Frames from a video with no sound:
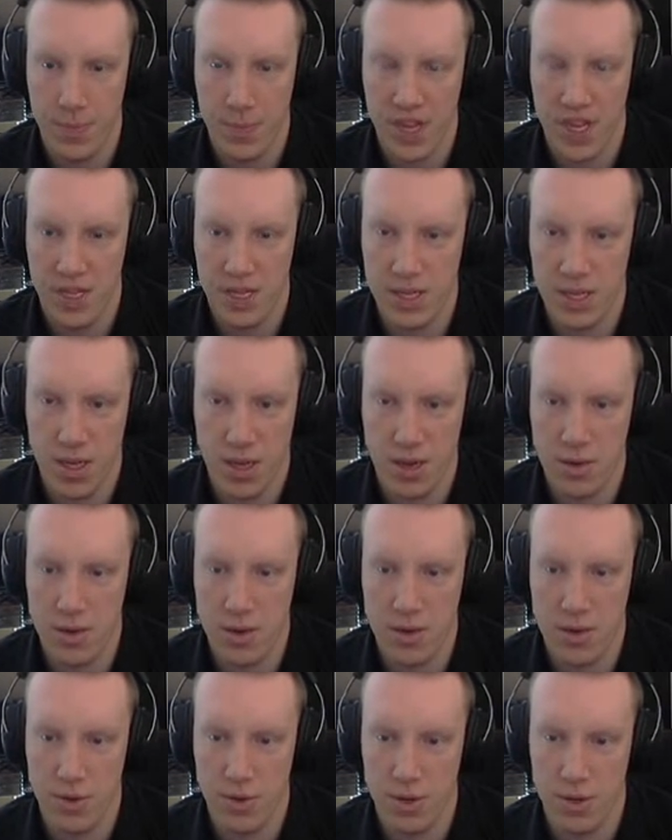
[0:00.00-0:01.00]
He's not
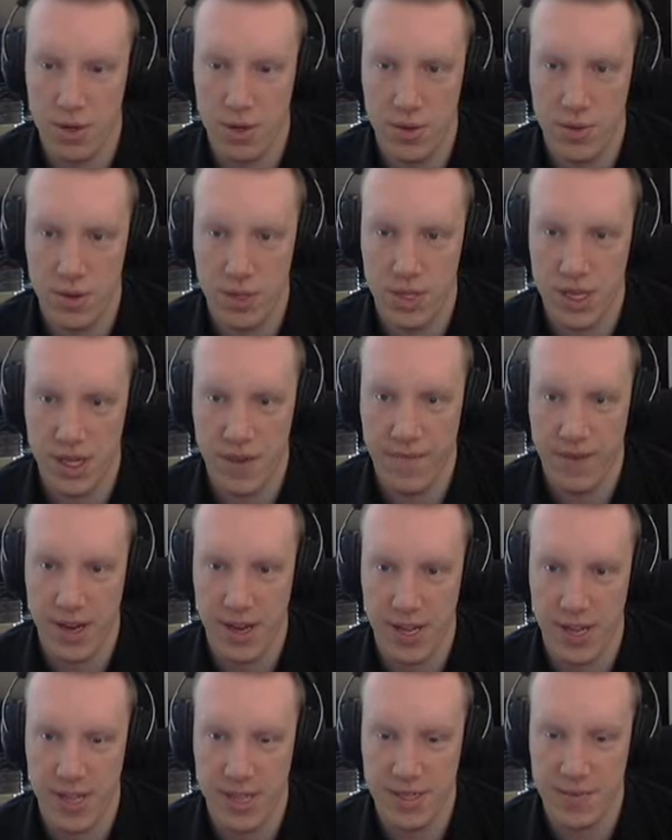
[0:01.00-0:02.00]
going to use something
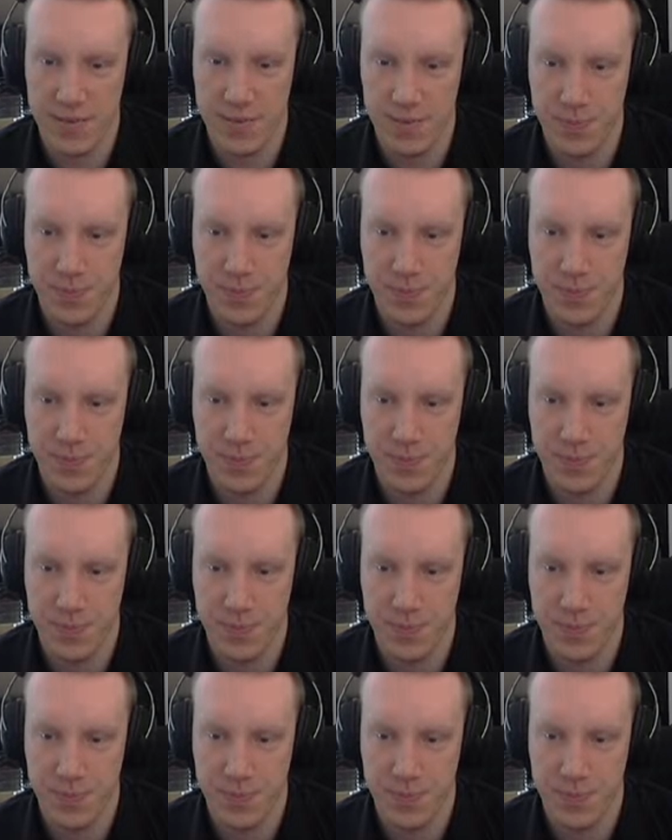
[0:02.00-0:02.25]
else.